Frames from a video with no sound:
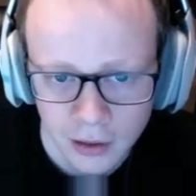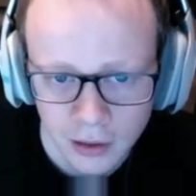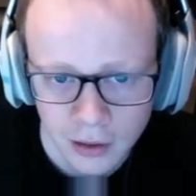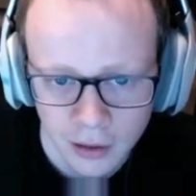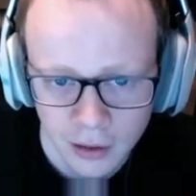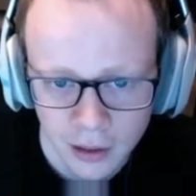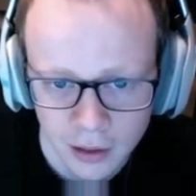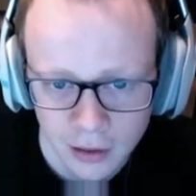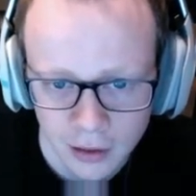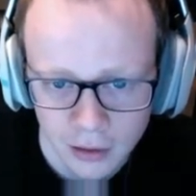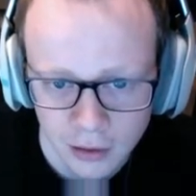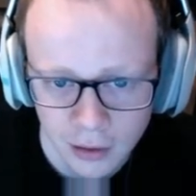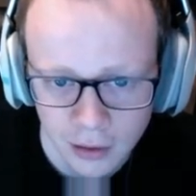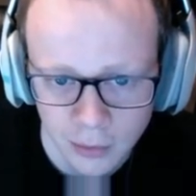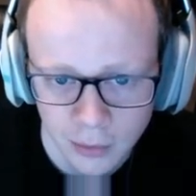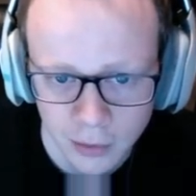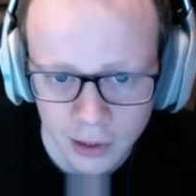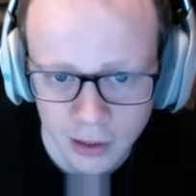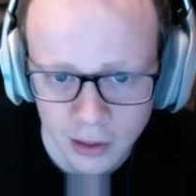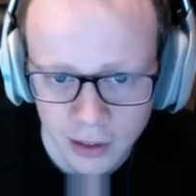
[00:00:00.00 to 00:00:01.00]
yeah, I
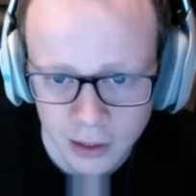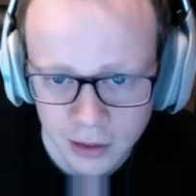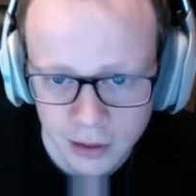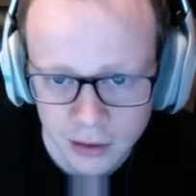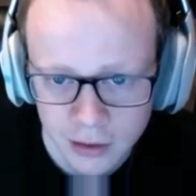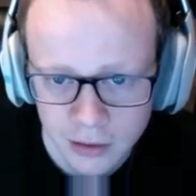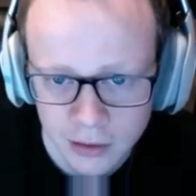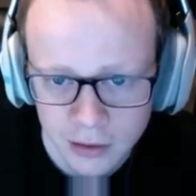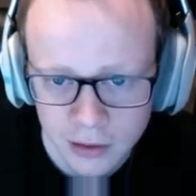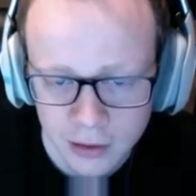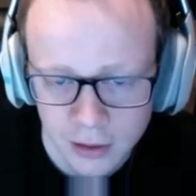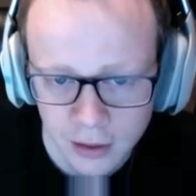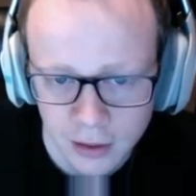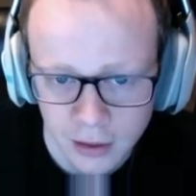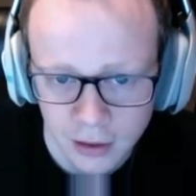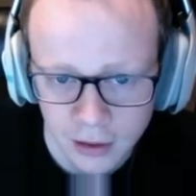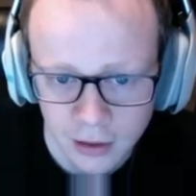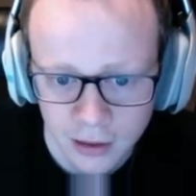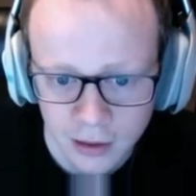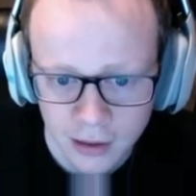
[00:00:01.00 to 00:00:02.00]
mean that
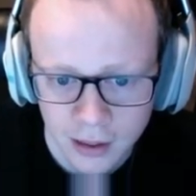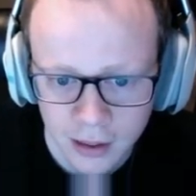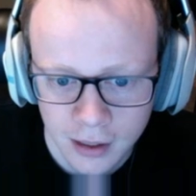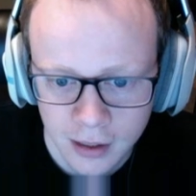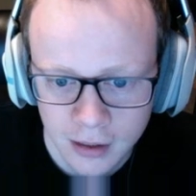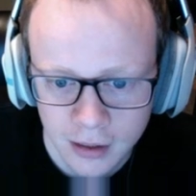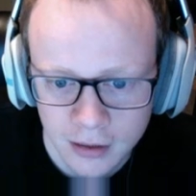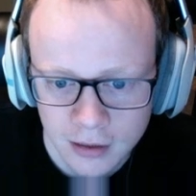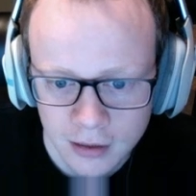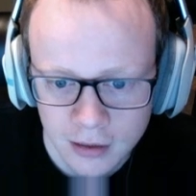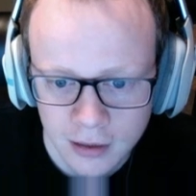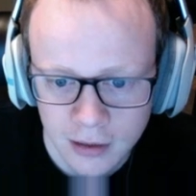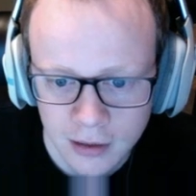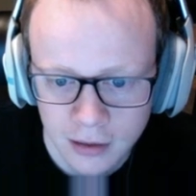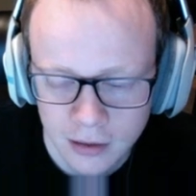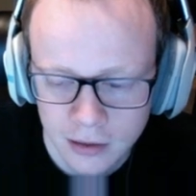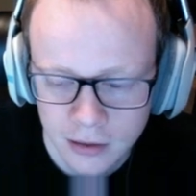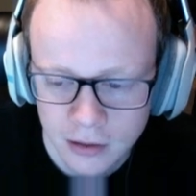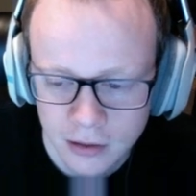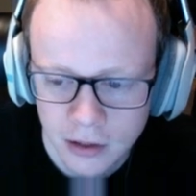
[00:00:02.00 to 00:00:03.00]
is
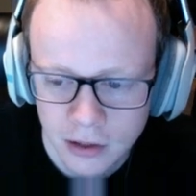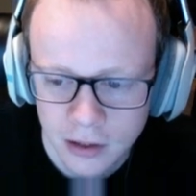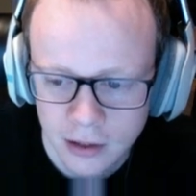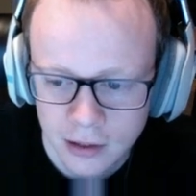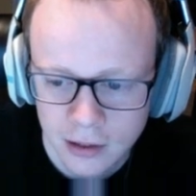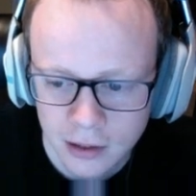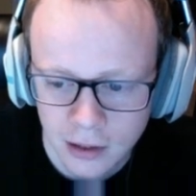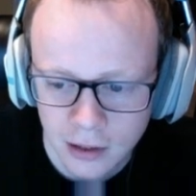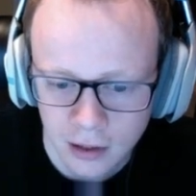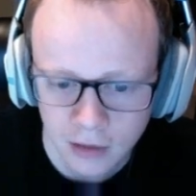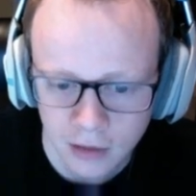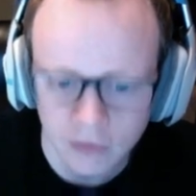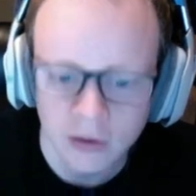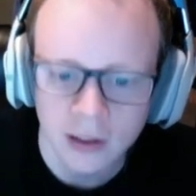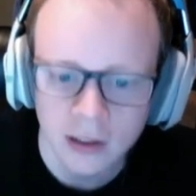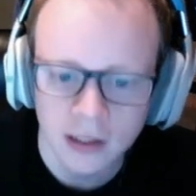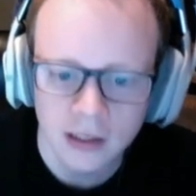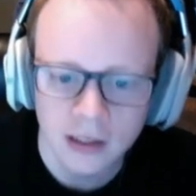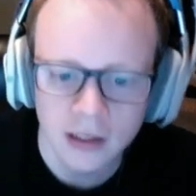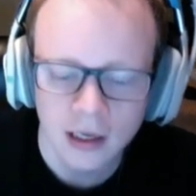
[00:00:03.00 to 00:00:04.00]
the gist of
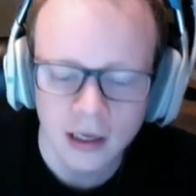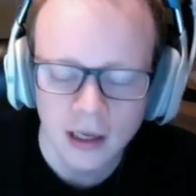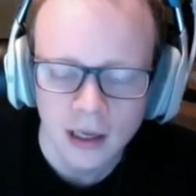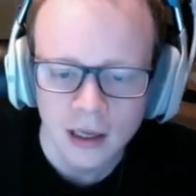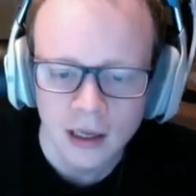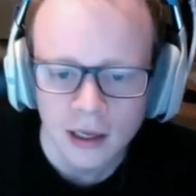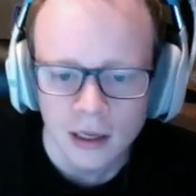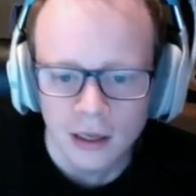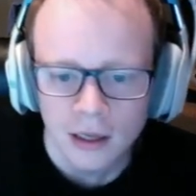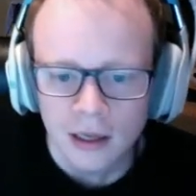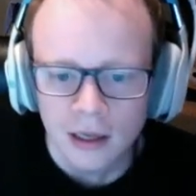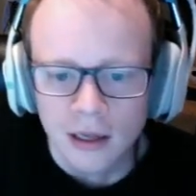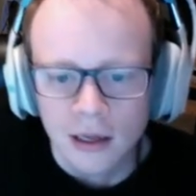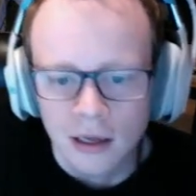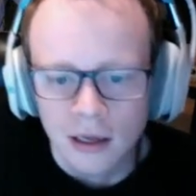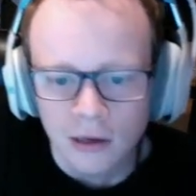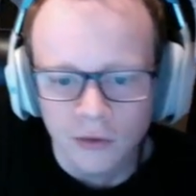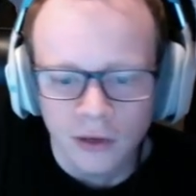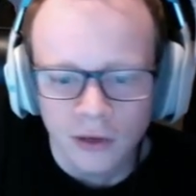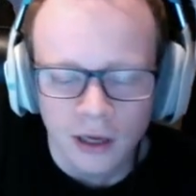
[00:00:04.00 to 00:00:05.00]
it.
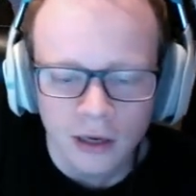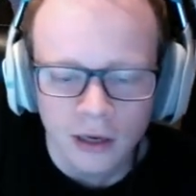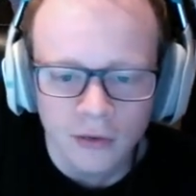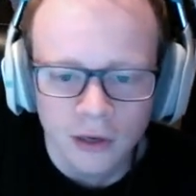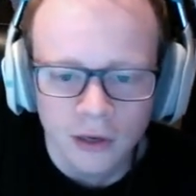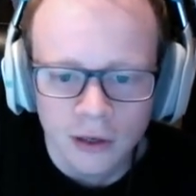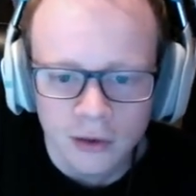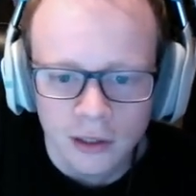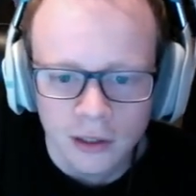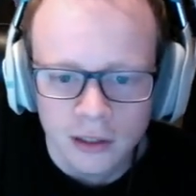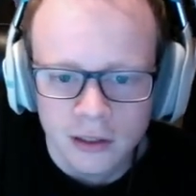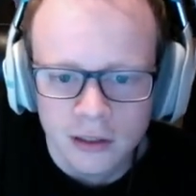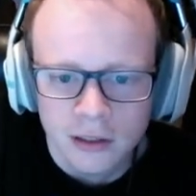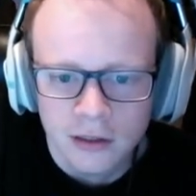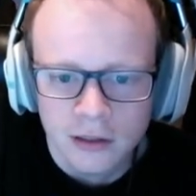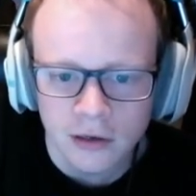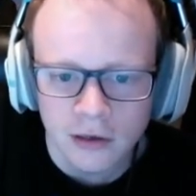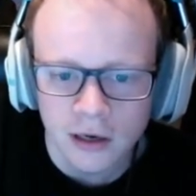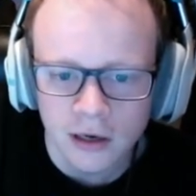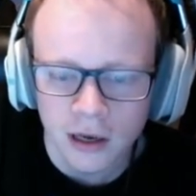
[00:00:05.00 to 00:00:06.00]
If you have any
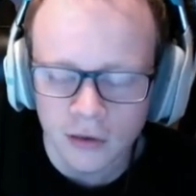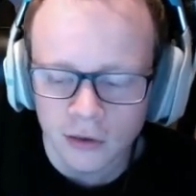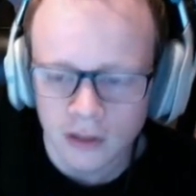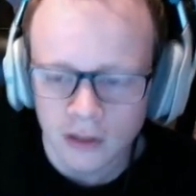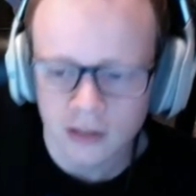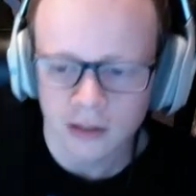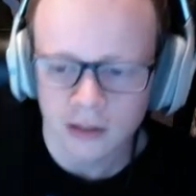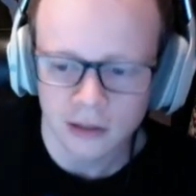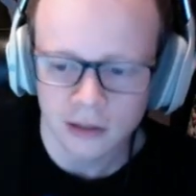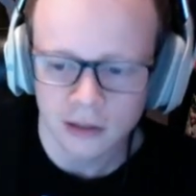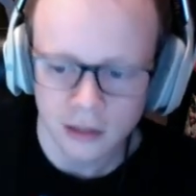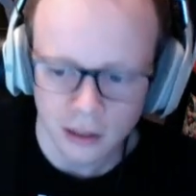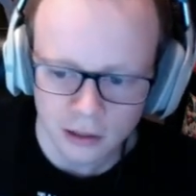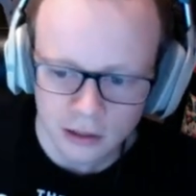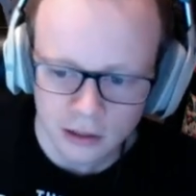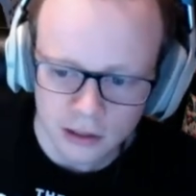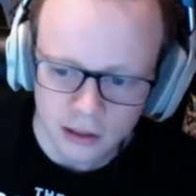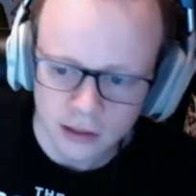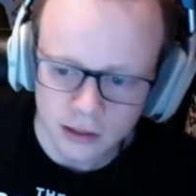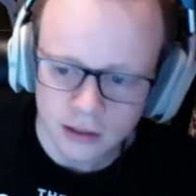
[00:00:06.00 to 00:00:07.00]
questions or you have any
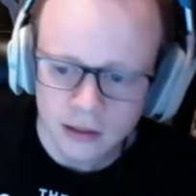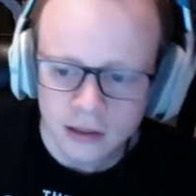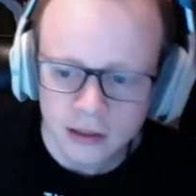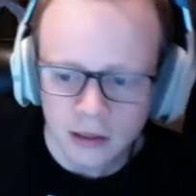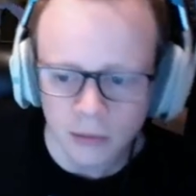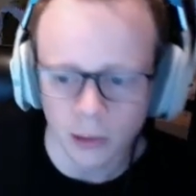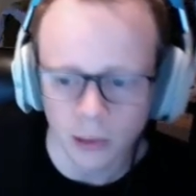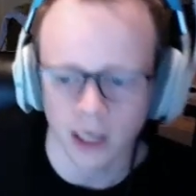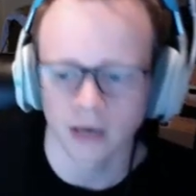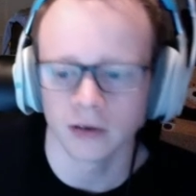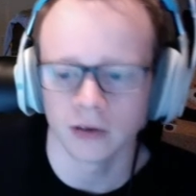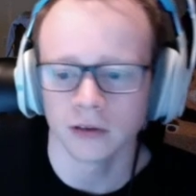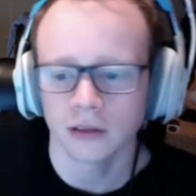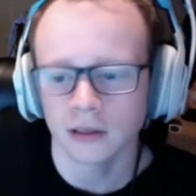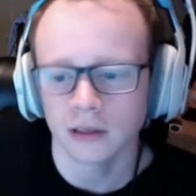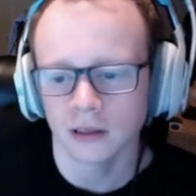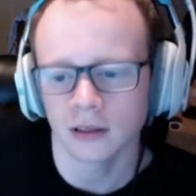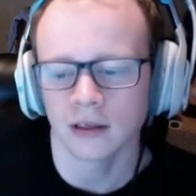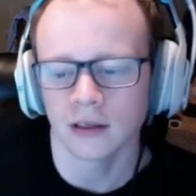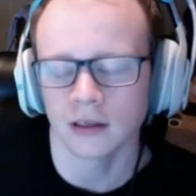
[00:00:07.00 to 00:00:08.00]
suggestions about
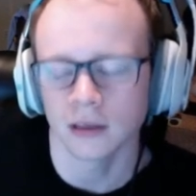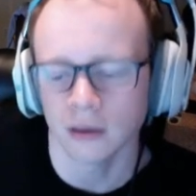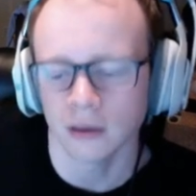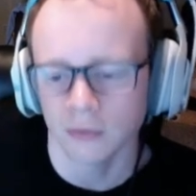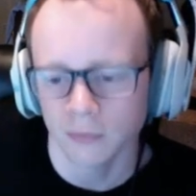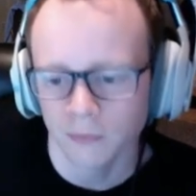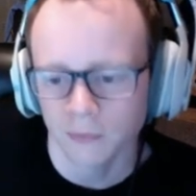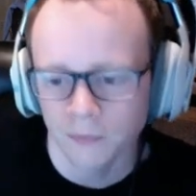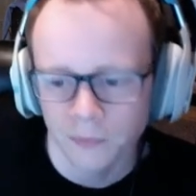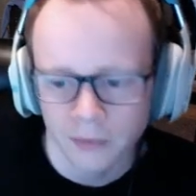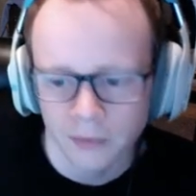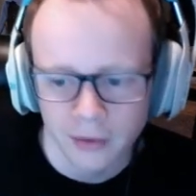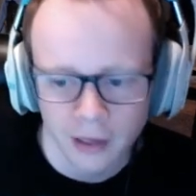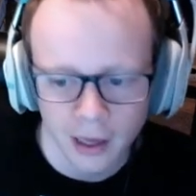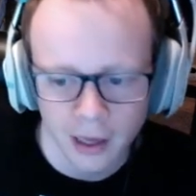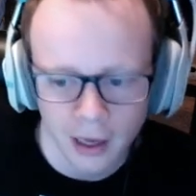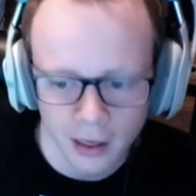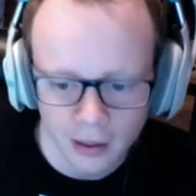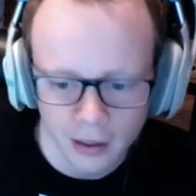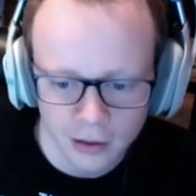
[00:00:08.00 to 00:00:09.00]

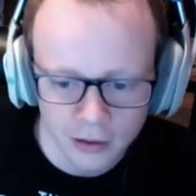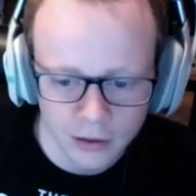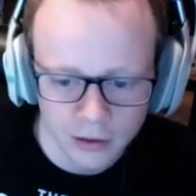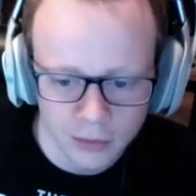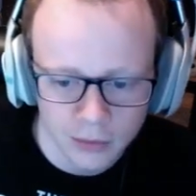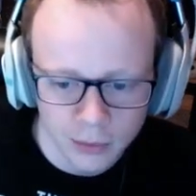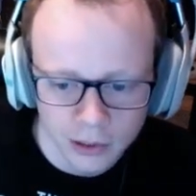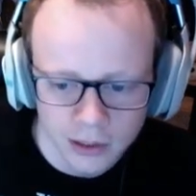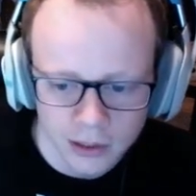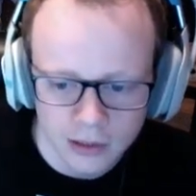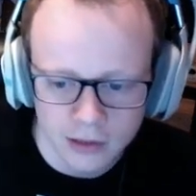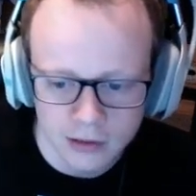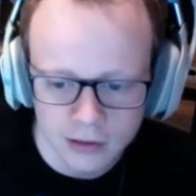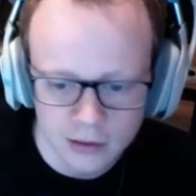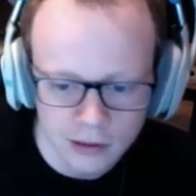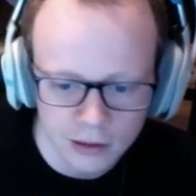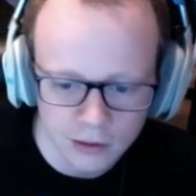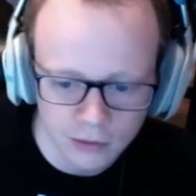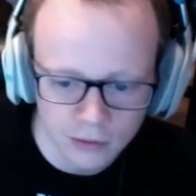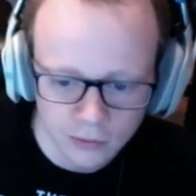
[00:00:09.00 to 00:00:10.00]
Ad Hunter, please
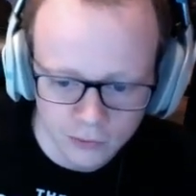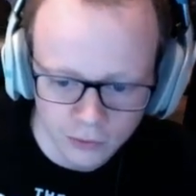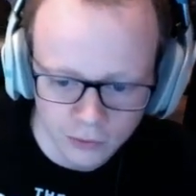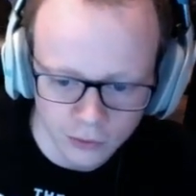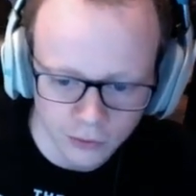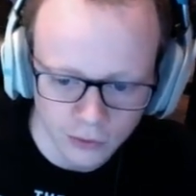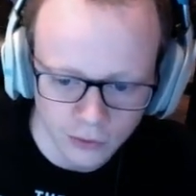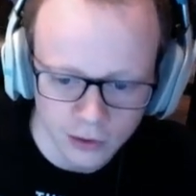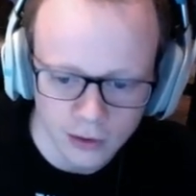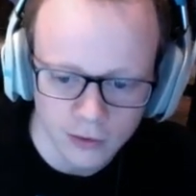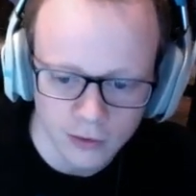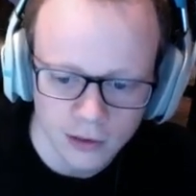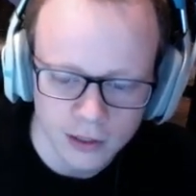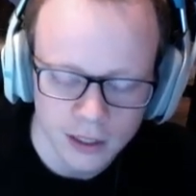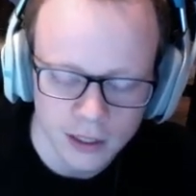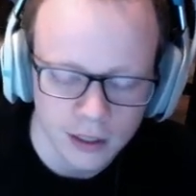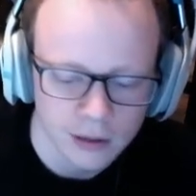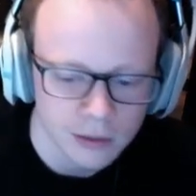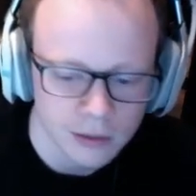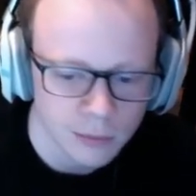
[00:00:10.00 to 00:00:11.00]
feel free to reach
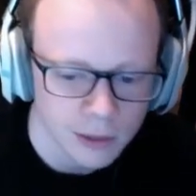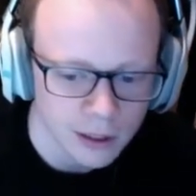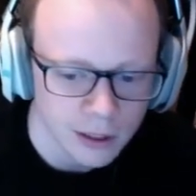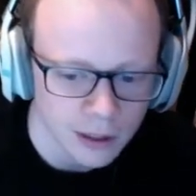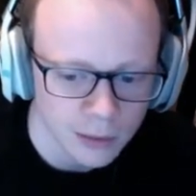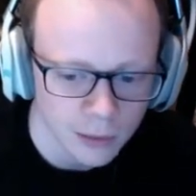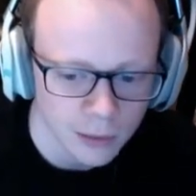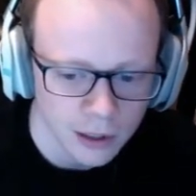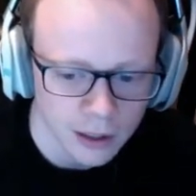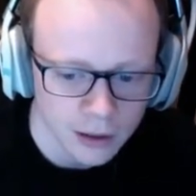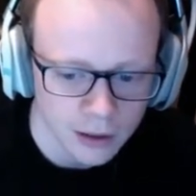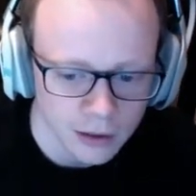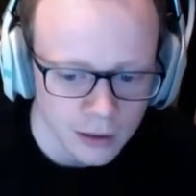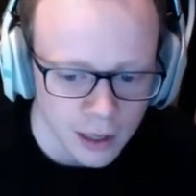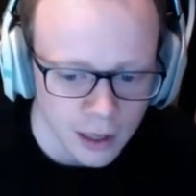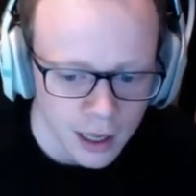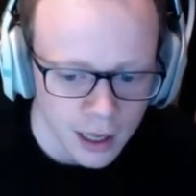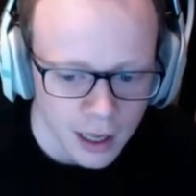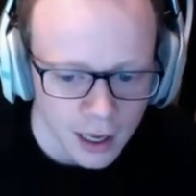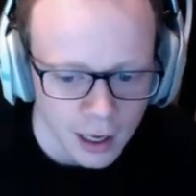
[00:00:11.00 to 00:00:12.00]
out to me. Let me know.
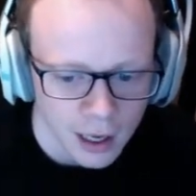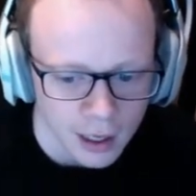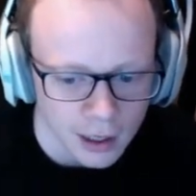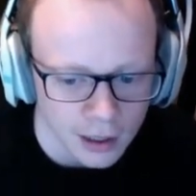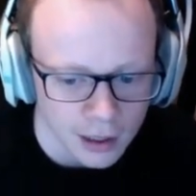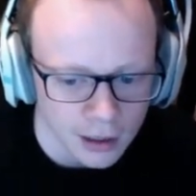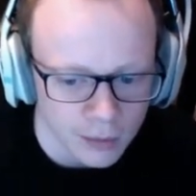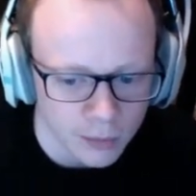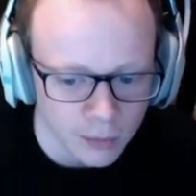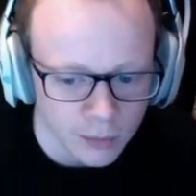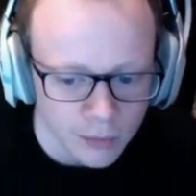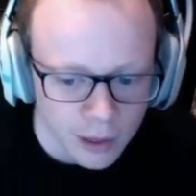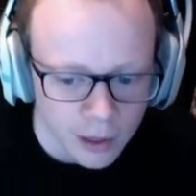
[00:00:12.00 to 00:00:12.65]
I'm